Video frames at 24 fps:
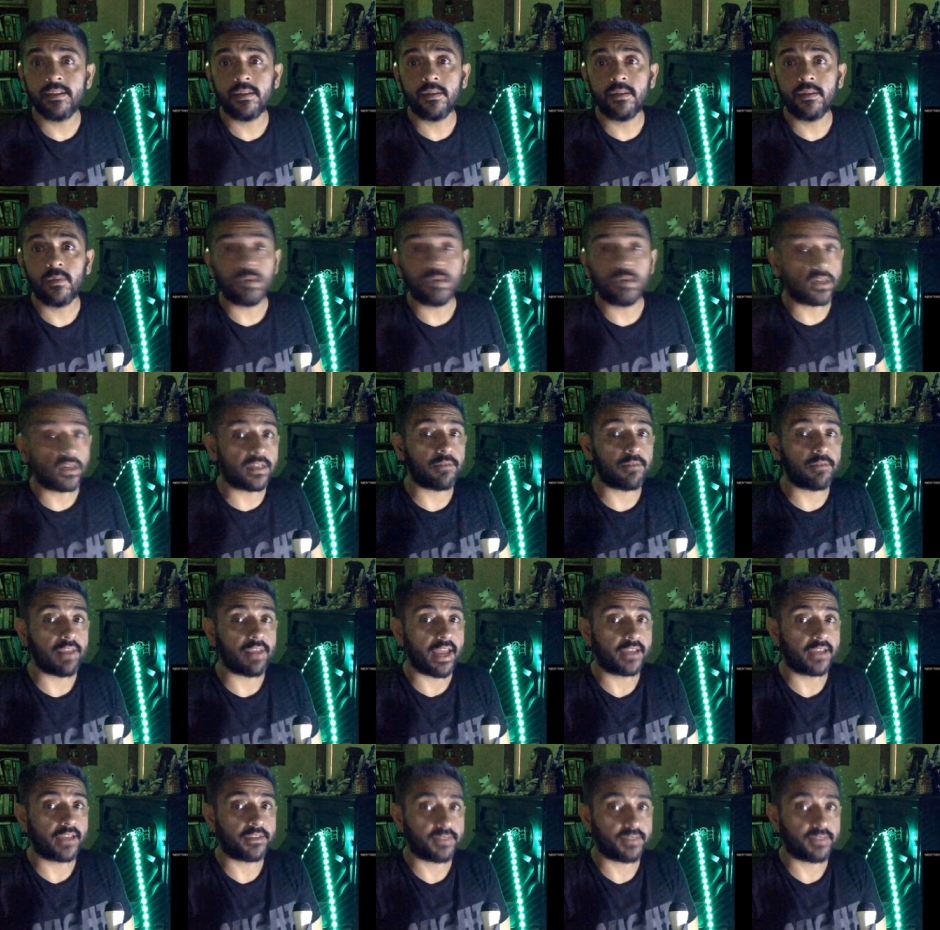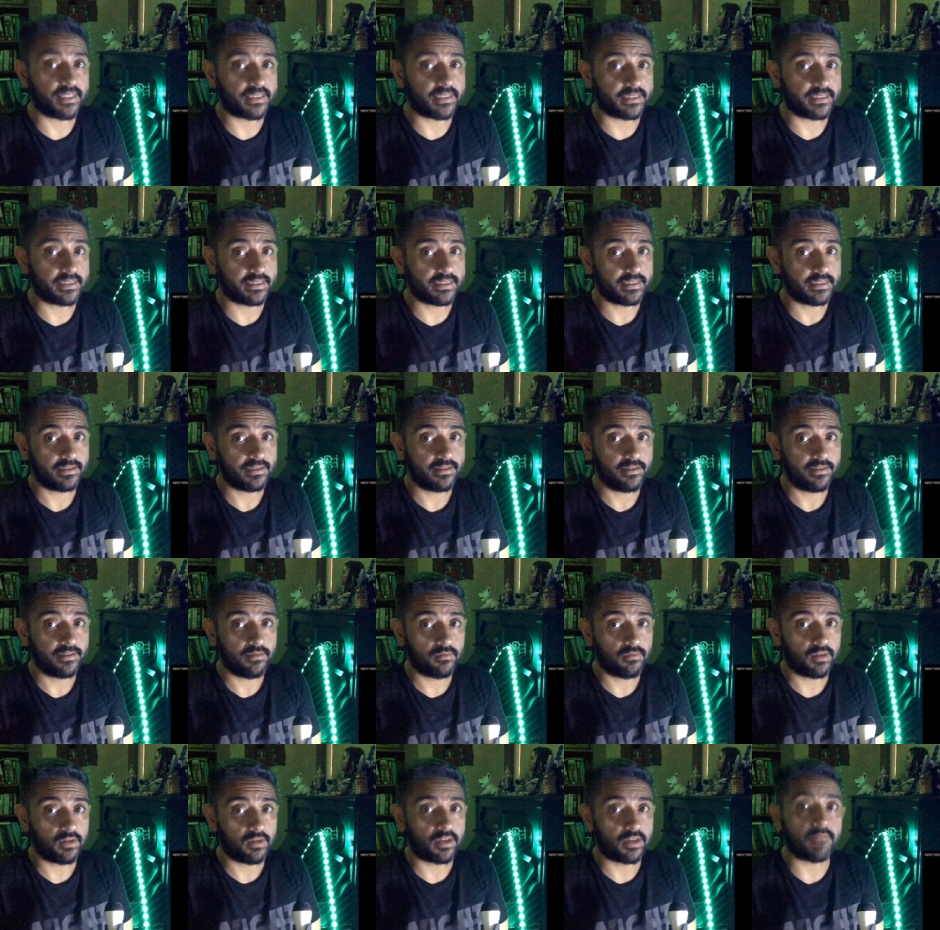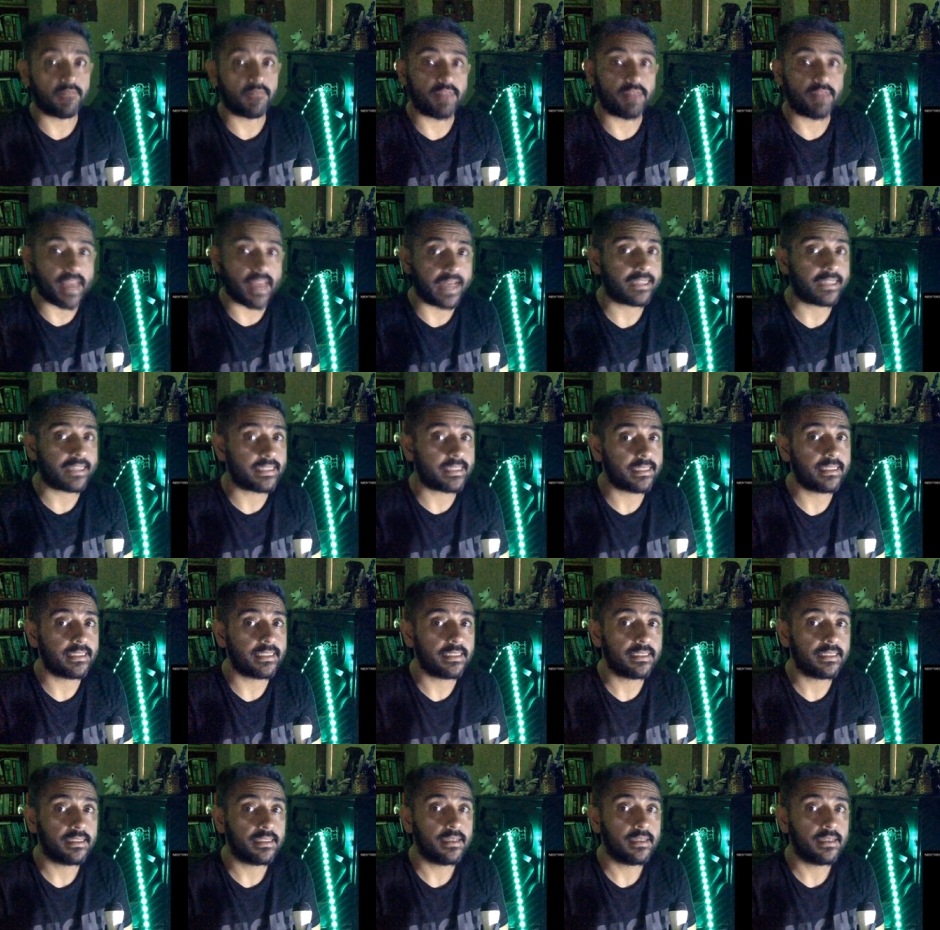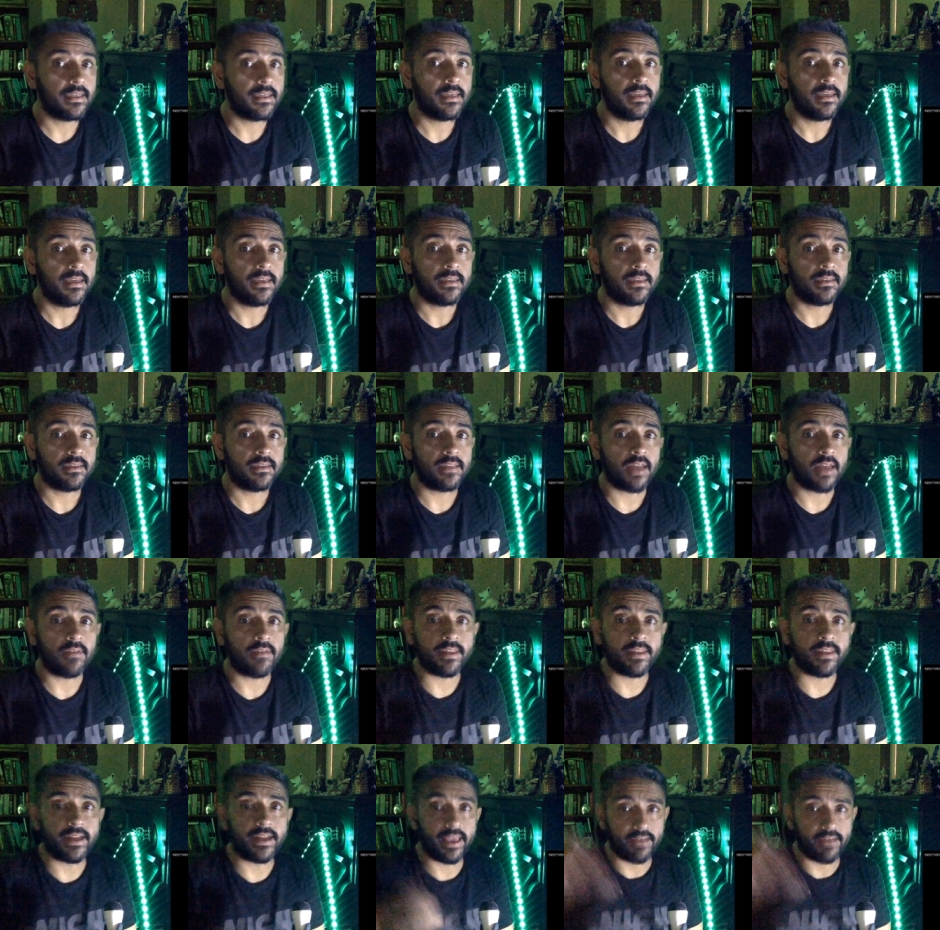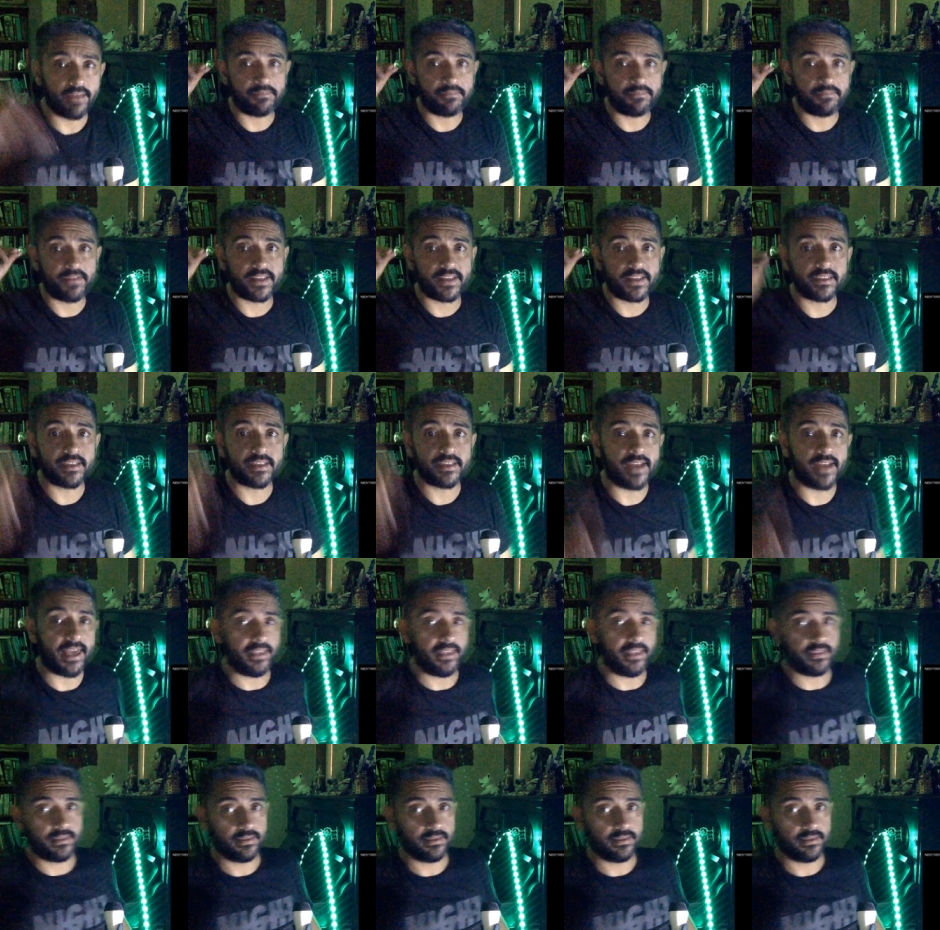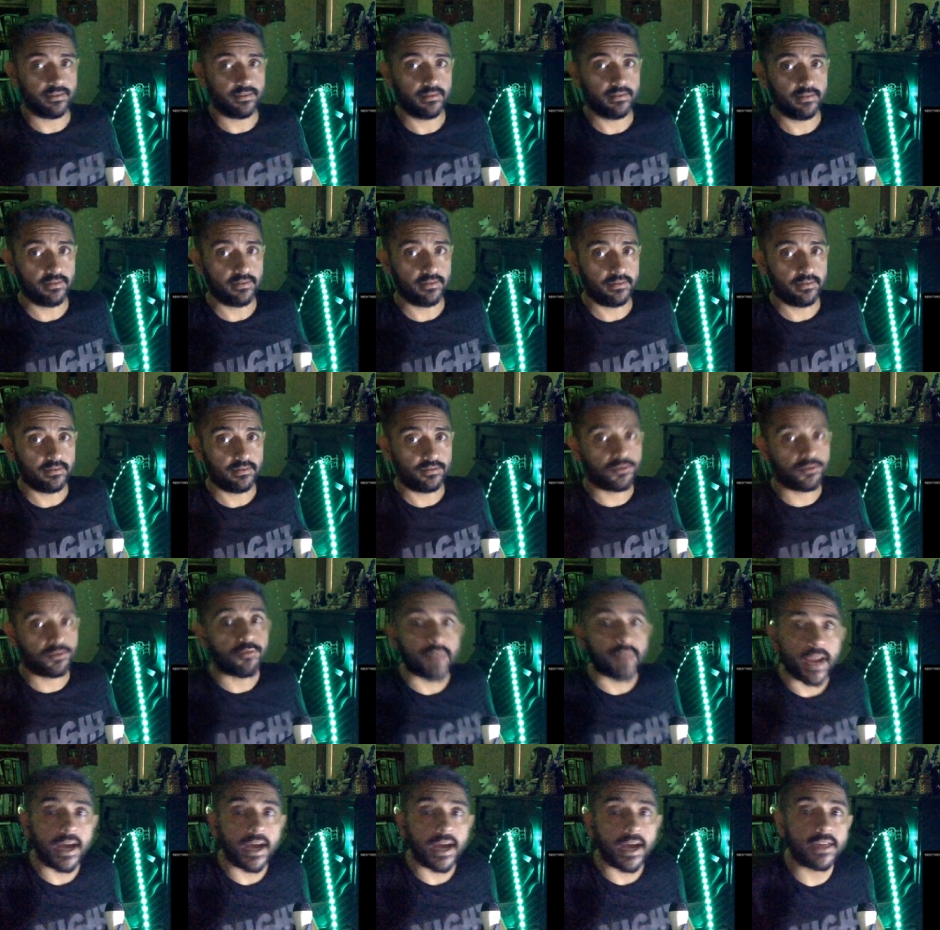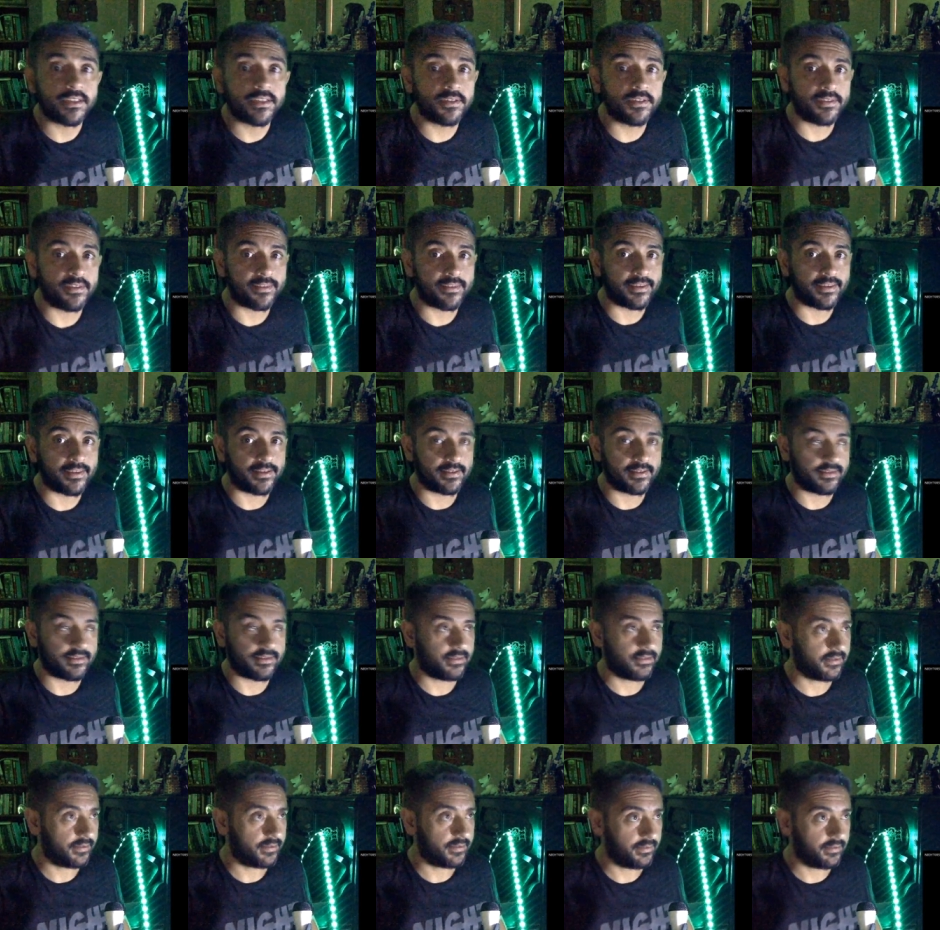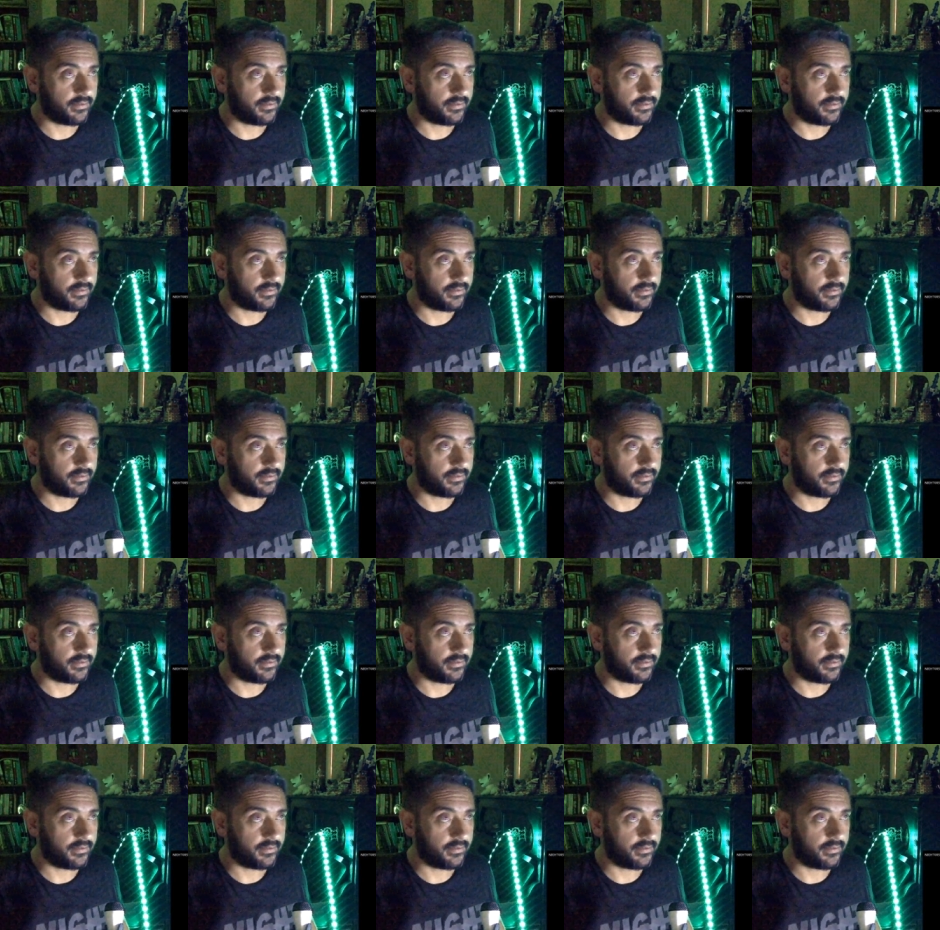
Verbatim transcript: we're gonna react to this. We're gonna react now that I have a fancy light to react to things.